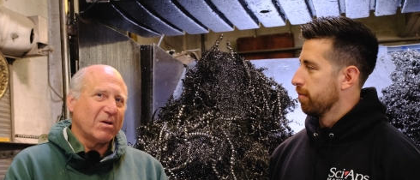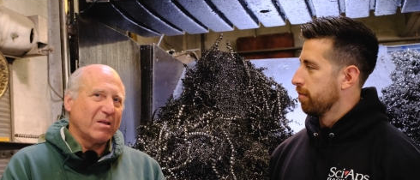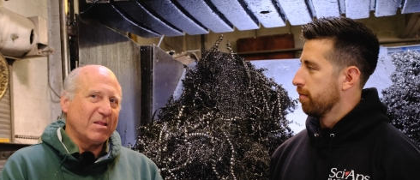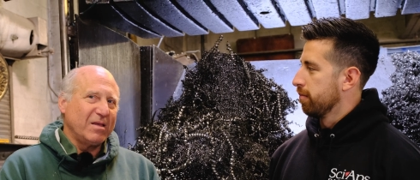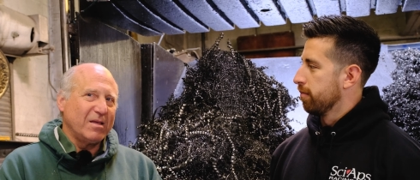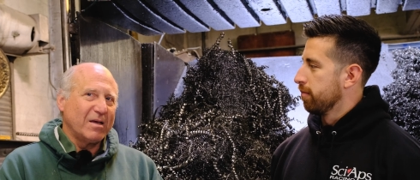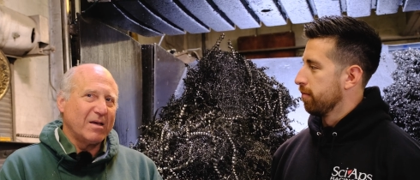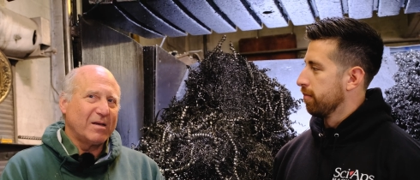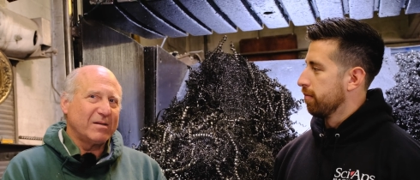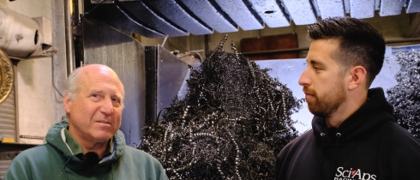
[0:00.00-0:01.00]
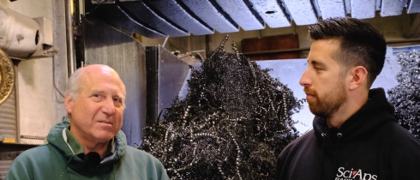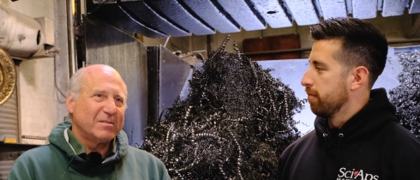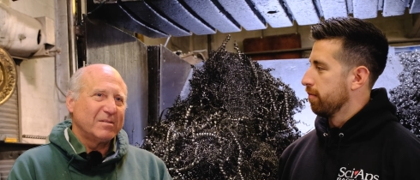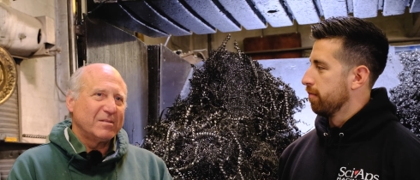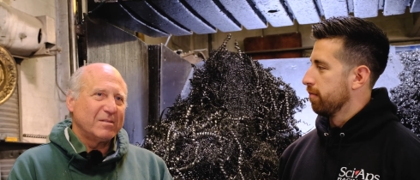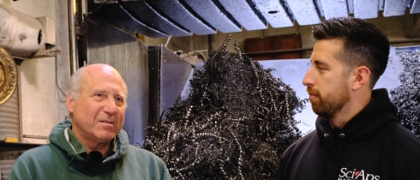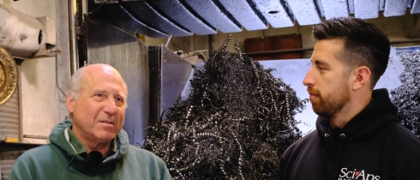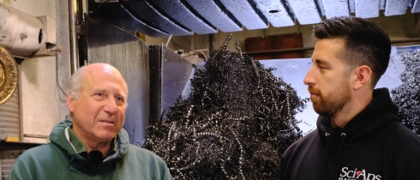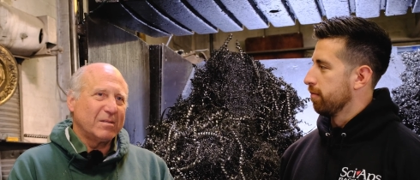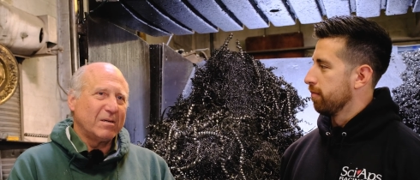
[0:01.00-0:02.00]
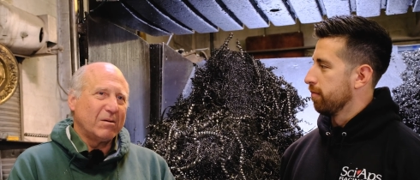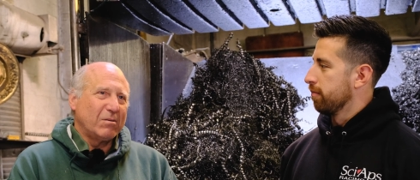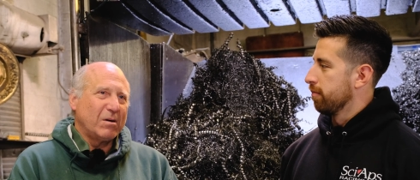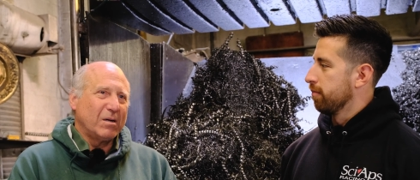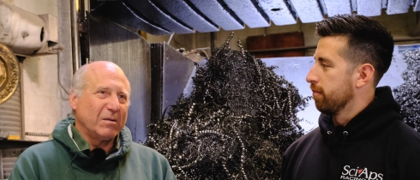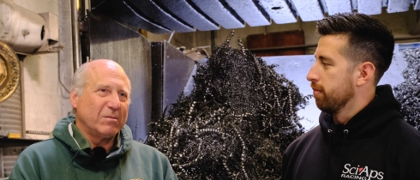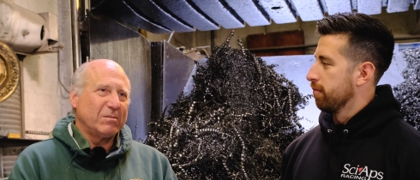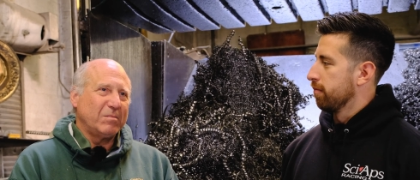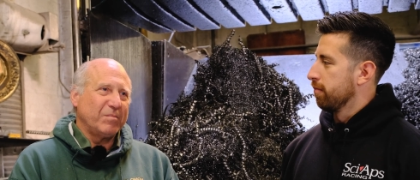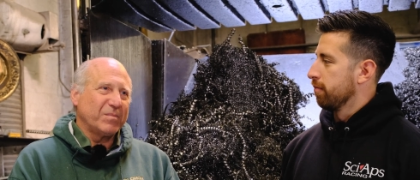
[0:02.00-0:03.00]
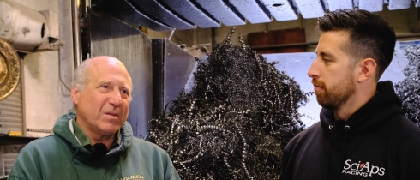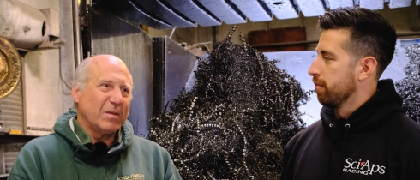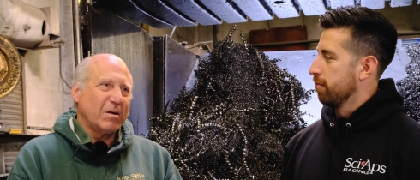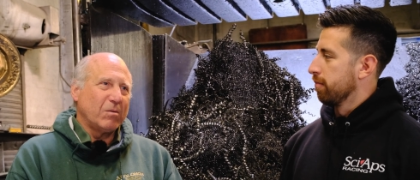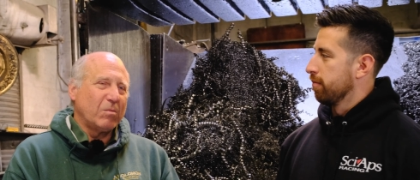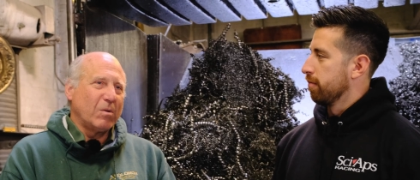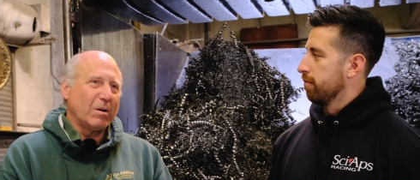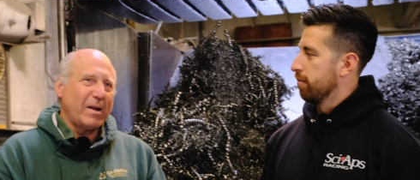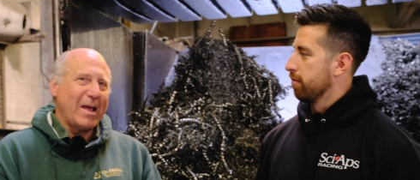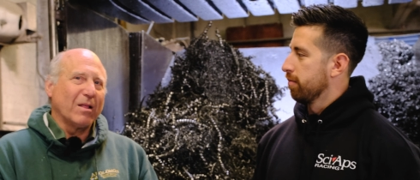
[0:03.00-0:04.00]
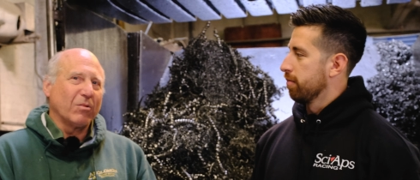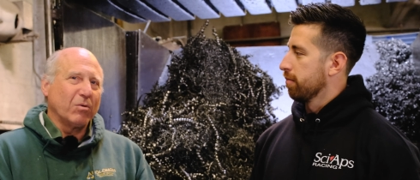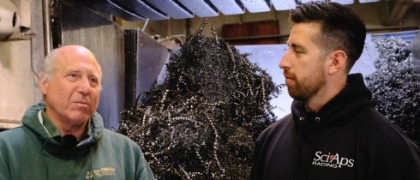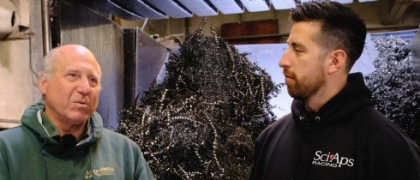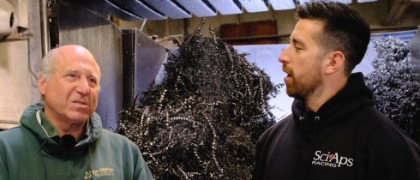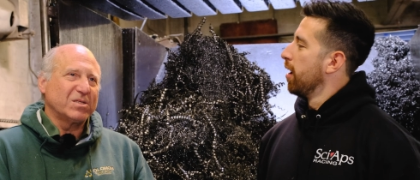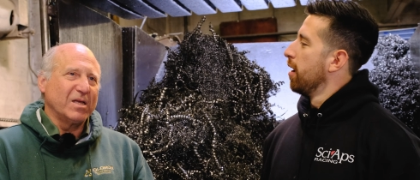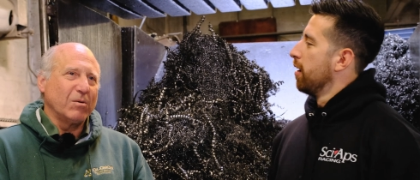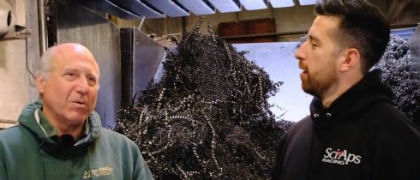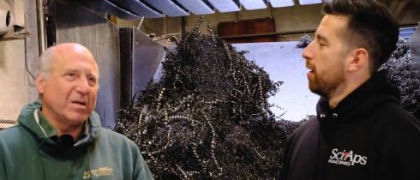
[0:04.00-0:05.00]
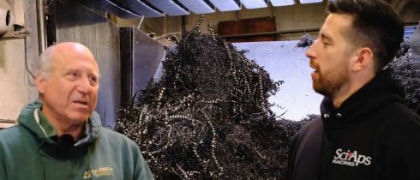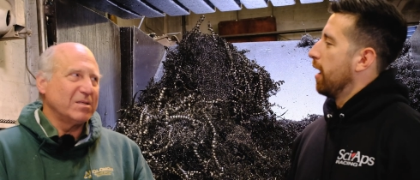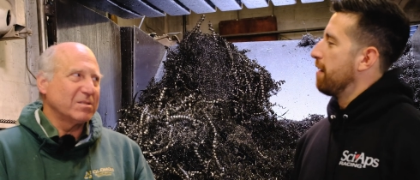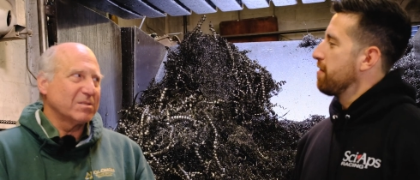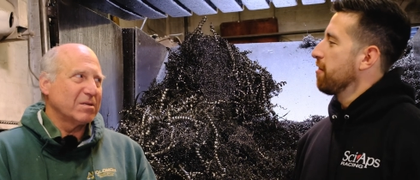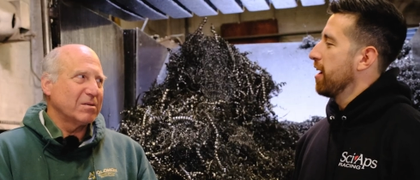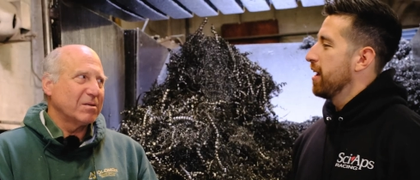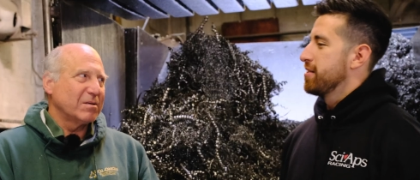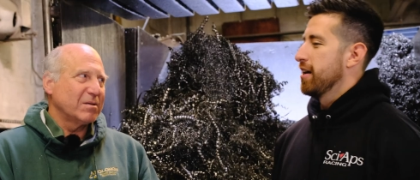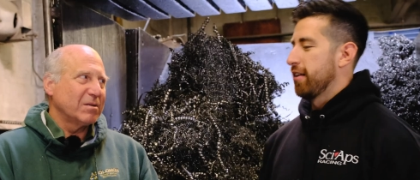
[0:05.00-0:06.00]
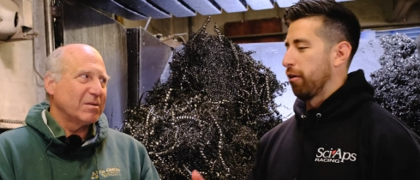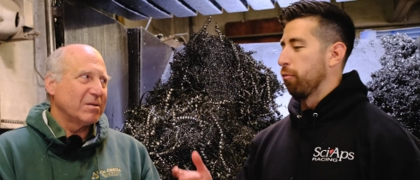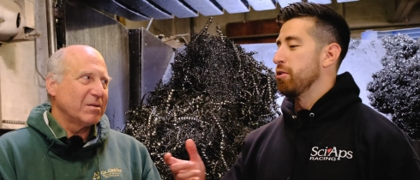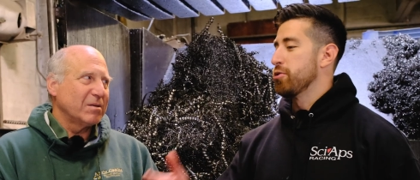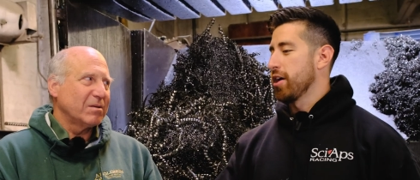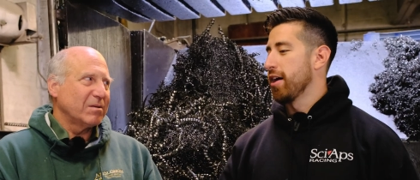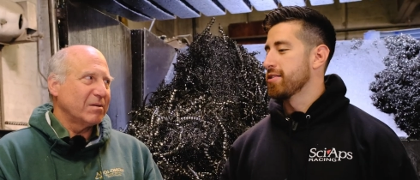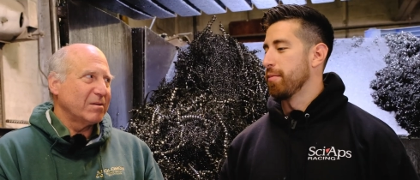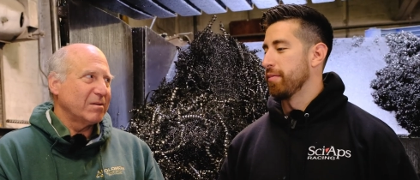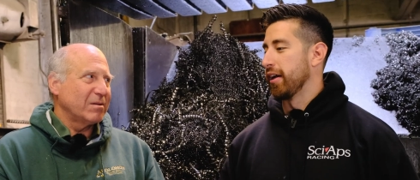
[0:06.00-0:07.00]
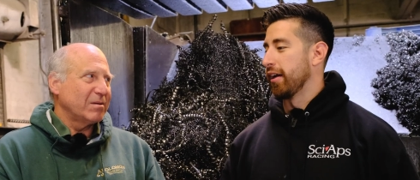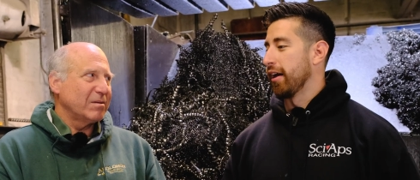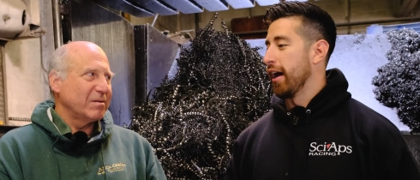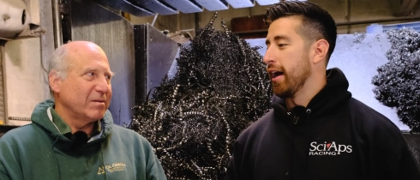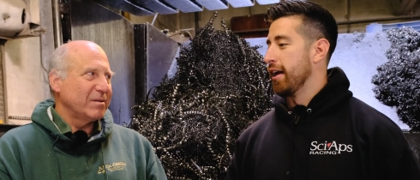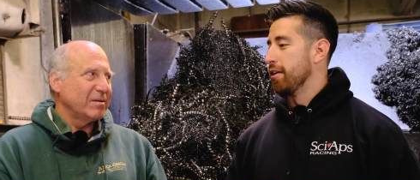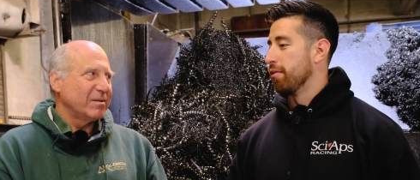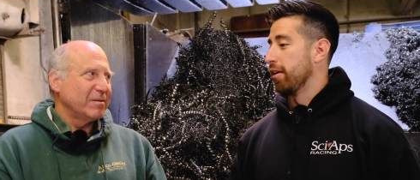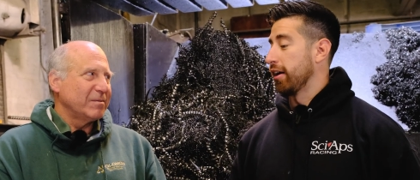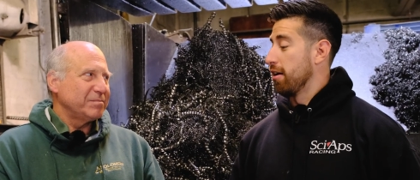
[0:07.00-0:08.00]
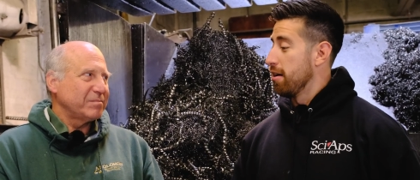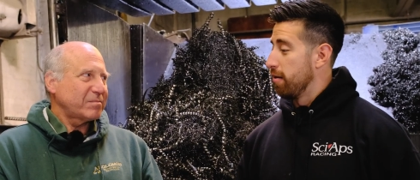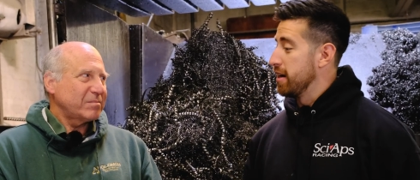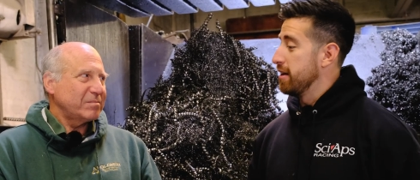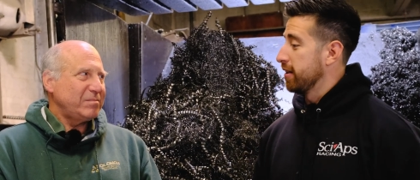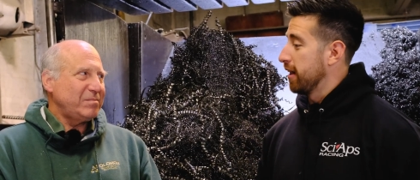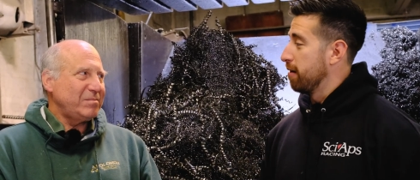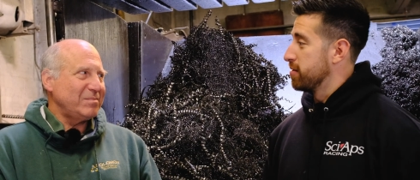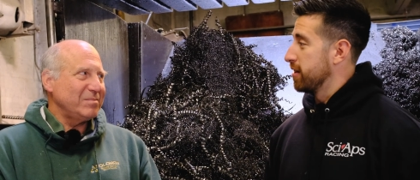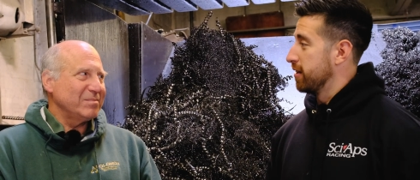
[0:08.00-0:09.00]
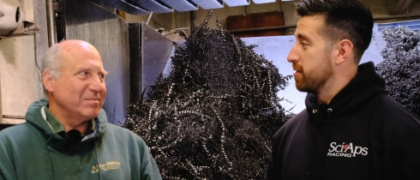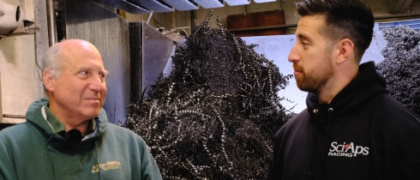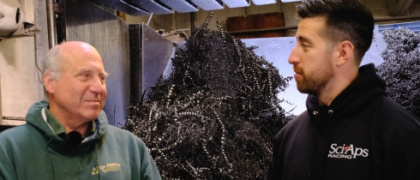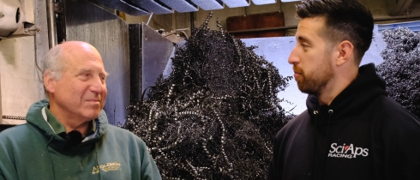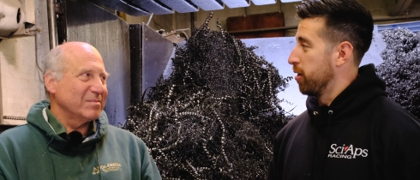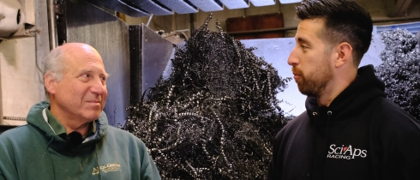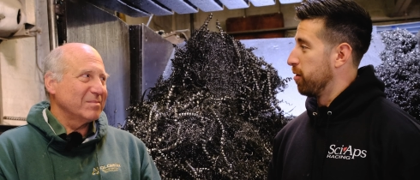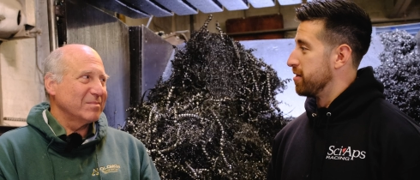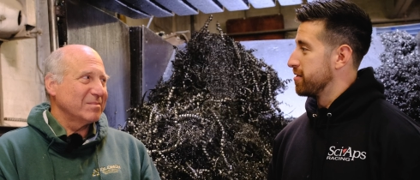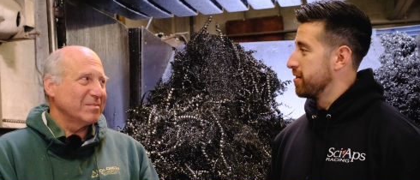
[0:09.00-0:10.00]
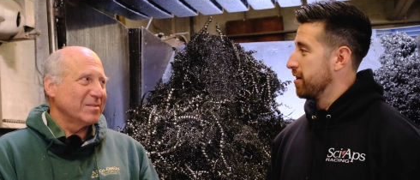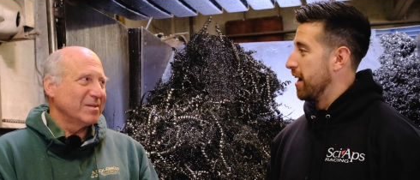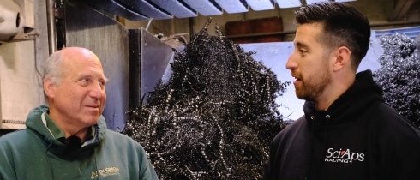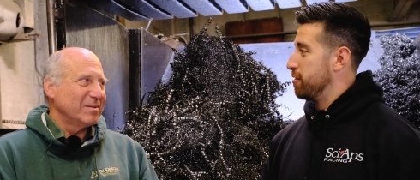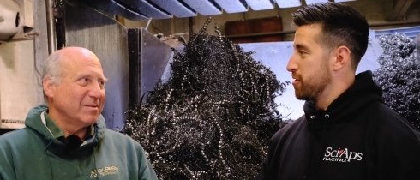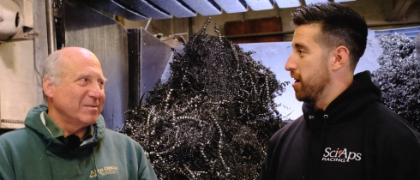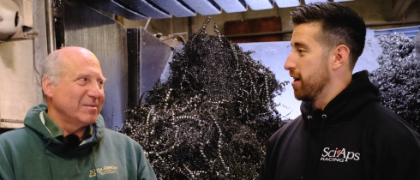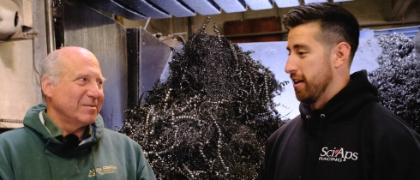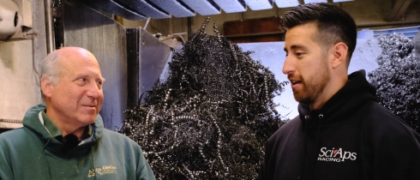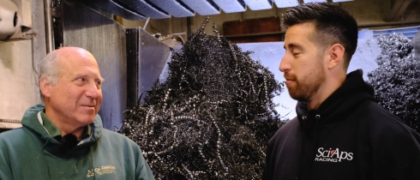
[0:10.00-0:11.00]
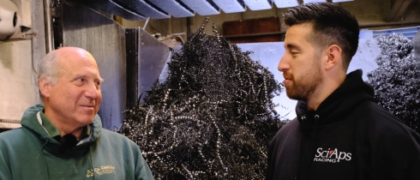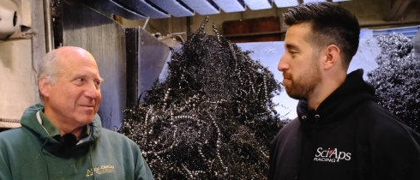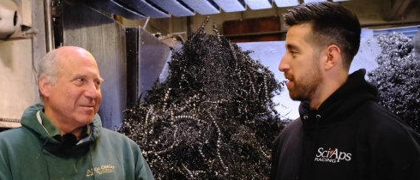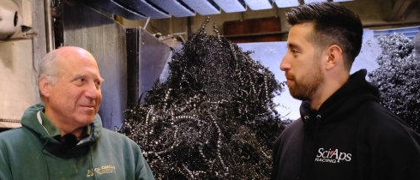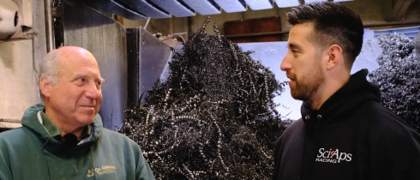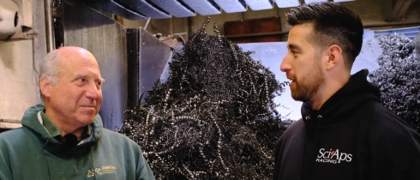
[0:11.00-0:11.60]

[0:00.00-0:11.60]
Speaker 1: on the, uh, uh, you know, on you know what alloy we're seeing what it is. Have you ever had
Speaker 2: a chance like when you shot something and you're like, oh, I didn't think that was this was what it was, and then you shot it and it was something